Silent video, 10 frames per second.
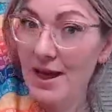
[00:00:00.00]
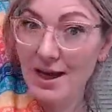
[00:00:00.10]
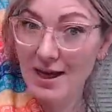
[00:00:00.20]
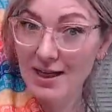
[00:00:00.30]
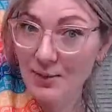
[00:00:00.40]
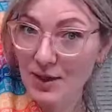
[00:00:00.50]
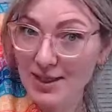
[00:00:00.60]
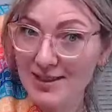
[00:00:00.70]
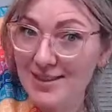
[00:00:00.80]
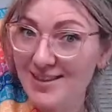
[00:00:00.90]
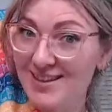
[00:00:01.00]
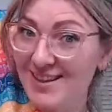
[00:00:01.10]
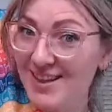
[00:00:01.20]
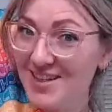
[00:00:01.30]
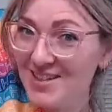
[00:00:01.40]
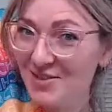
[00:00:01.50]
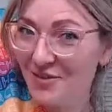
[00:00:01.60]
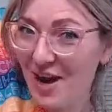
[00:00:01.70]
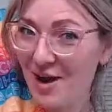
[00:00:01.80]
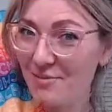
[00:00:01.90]
anyways, this
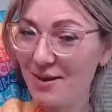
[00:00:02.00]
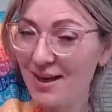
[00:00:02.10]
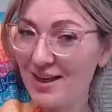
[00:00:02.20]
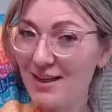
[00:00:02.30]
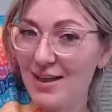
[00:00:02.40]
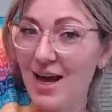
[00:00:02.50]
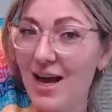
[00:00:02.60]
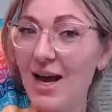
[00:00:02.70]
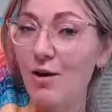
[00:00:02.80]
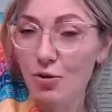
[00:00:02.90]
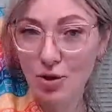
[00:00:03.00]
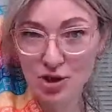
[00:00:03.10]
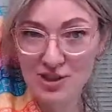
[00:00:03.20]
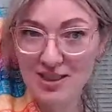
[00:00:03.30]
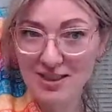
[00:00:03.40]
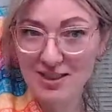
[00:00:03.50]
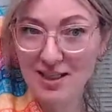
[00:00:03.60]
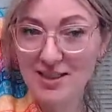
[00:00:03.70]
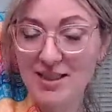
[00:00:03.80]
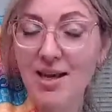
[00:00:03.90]
fabric, how gorgeous is
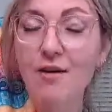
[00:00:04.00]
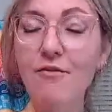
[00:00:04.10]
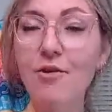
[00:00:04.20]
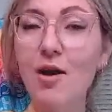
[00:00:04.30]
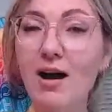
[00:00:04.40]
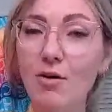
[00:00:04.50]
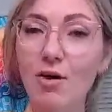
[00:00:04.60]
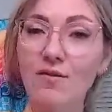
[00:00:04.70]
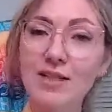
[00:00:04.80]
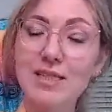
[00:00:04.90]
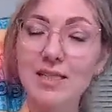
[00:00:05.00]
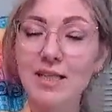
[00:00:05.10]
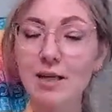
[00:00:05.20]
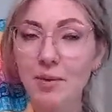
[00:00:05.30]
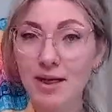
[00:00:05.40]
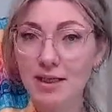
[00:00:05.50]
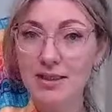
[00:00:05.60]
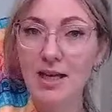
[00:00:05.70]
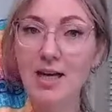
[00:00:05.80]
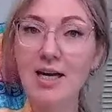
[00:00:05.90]
this? If you have already sneak
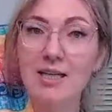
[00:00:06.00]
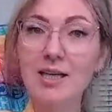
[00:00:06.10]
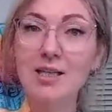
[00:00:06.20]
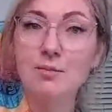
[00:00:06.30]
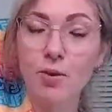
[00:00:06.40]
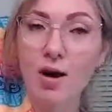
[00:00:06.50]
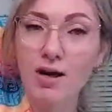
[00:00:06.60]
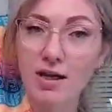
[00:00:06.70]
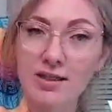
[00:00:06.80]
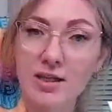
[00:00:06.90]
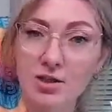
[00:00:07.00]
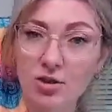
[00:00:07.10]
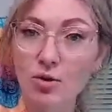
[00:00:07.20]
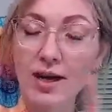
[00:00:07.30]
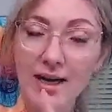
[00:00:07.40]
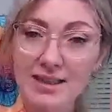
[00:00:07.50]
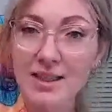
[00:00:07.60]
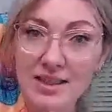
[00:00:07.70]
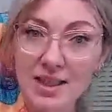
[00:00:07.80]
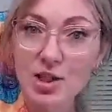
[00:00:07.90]
peeked this product and you look at the
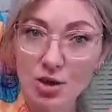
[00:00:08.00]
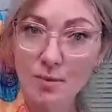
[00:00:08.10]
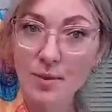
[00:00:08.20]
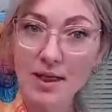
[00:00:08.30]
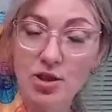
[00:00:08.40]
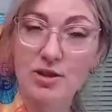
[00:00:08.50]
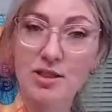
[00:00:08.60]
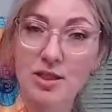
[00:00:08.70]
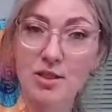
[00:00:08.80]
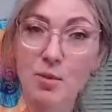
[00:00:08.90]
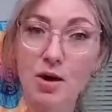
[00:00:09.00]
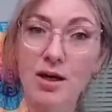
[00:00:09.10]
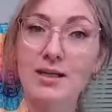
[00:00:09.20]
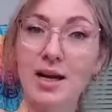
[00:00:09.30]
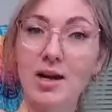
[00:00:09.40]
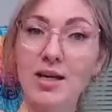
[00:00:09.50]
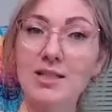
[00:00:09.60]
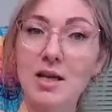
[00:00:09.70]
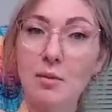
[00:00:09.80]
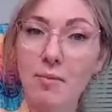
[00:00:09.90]
additional pictures in this product, there
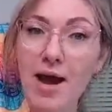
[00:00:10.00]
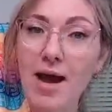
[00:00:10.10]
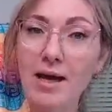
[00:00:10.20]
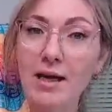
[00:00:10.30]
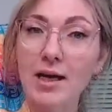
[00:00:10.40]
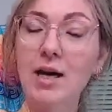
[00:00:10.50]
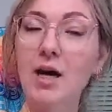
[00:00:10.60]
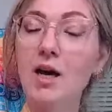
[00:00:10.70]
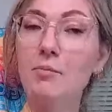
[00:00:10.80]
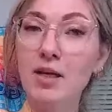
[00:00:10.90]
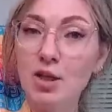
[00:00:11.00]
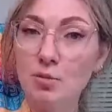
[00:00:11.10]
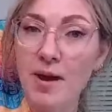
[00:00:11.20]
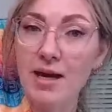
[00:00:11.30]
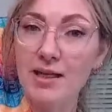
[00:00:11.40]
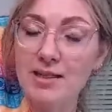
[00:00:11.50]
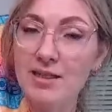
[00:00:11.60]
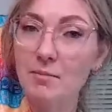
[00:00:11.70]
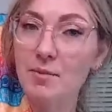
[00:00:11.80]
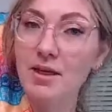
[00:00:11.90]
is a bag, a beach bag that
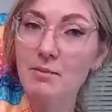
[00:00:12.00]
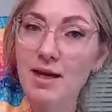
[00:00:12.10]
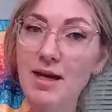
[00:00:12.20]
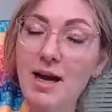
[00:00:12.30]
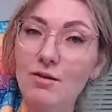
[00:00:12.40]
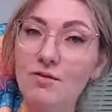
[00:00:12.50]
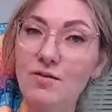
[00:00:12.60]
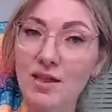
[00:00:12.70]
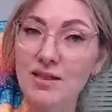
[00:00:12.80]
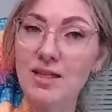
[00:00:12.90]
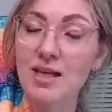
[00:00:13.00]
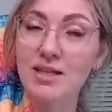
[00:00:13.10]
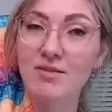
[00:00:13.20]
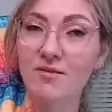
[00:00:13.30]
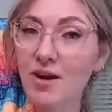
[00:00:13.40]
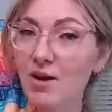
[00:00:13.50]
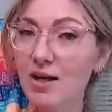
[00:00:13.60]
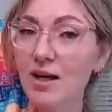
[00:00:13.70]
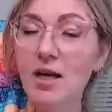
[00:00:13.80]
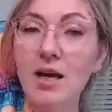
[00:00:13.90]
somebody made out of this. And it's a
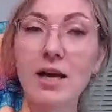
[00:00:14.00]
very,